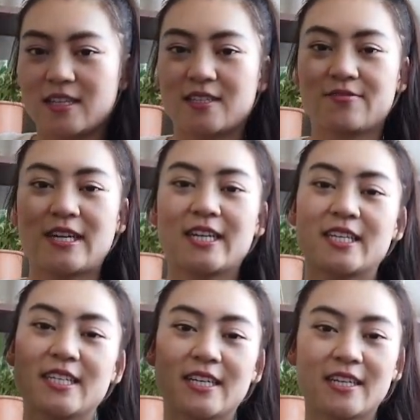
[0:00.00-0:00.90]
That's right
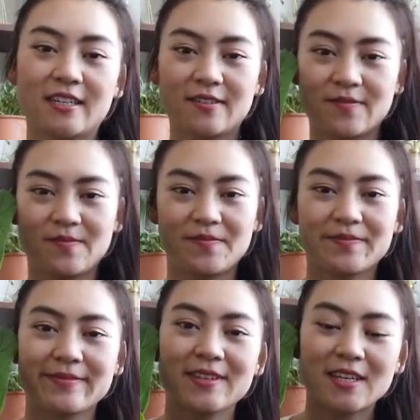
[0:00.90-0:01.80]
here,
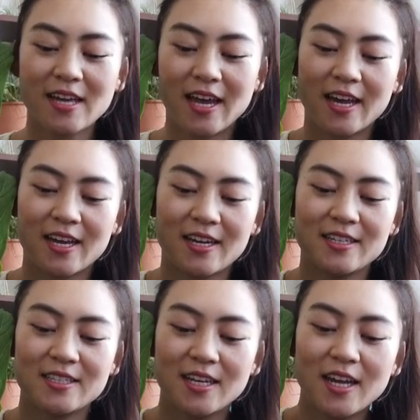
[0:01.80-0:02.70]

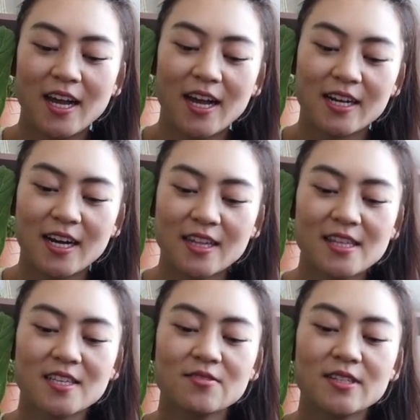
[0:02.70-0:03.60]
and I
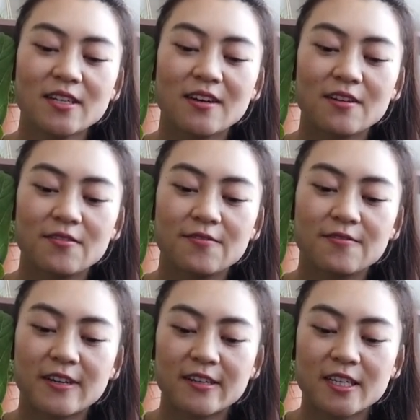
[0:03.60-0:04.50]
got this one
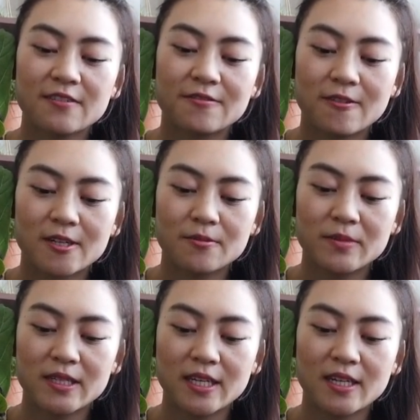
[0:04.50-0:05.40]
very
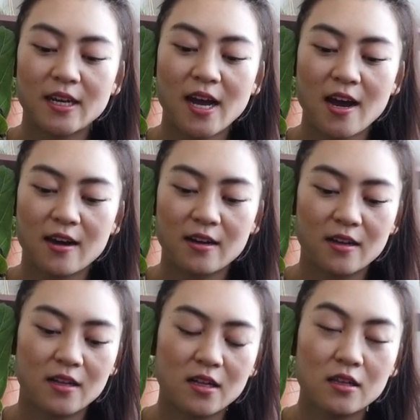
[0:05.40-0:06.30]
affordably
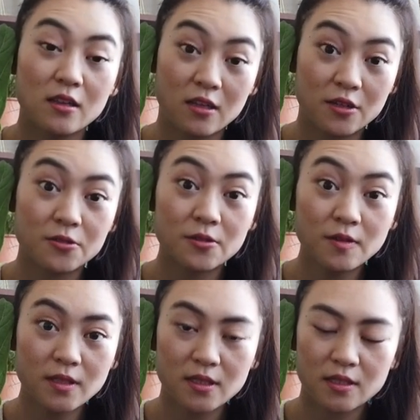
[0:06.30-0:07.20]
at
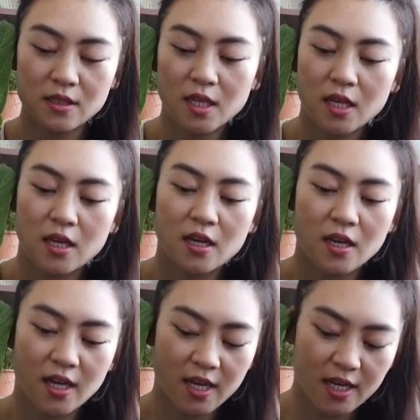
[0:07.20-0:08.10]
Lowe's,
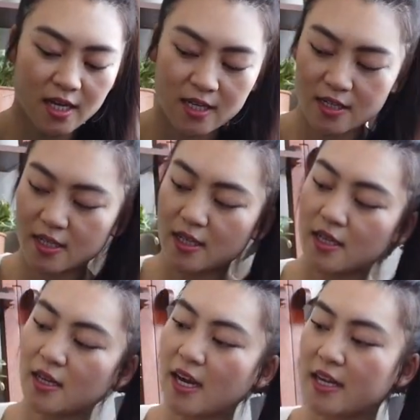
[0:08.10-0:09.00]
and
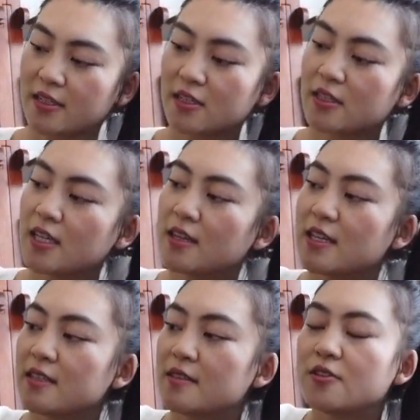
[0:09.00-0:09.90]
actually
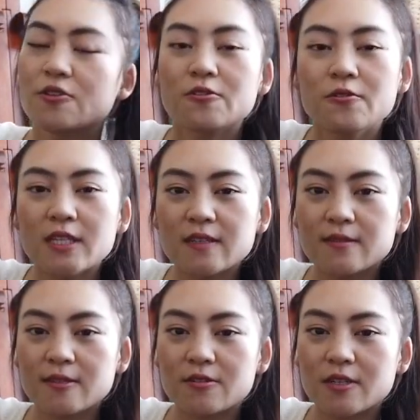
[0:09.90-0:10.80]
these two
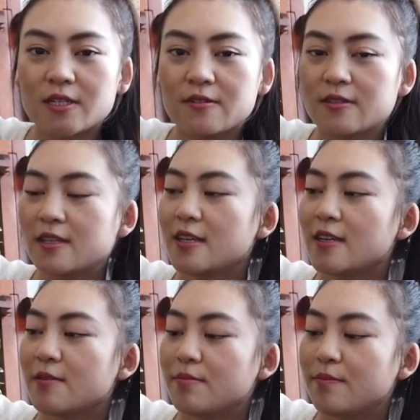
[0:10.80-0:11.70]
leaves are grown